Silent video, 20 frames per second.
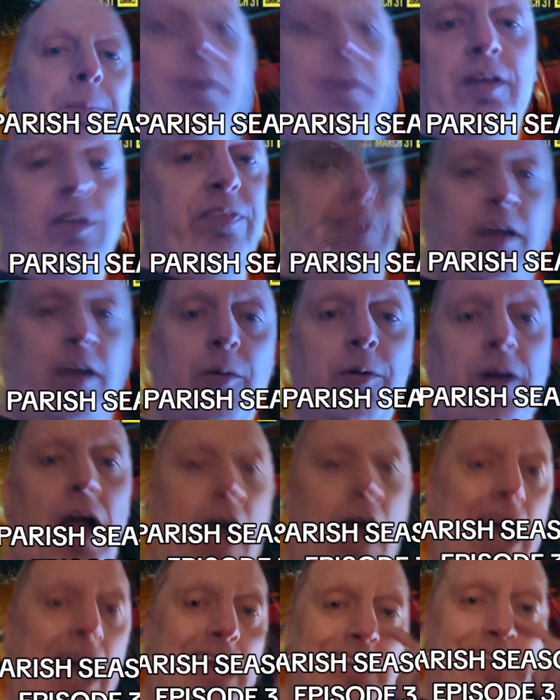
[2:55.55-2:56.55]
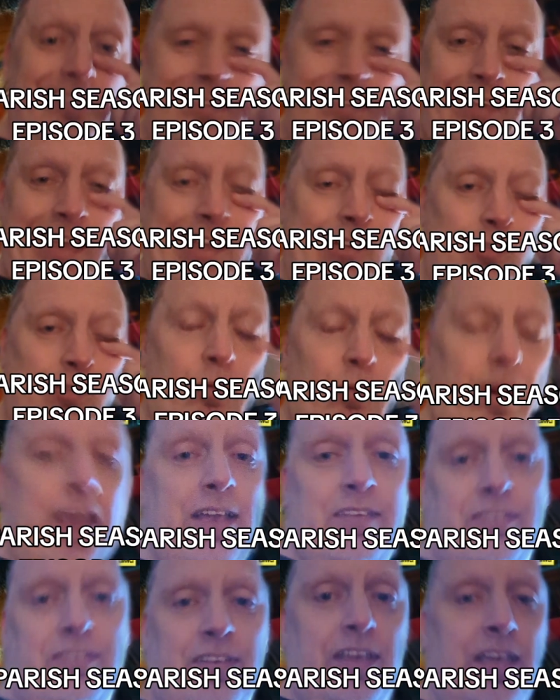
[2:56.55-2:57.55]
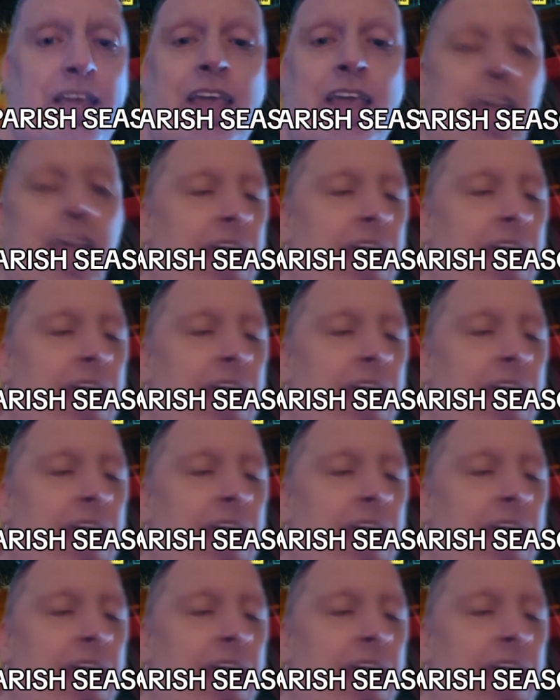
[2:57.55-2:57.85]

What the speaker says: Because they were honest like crazy.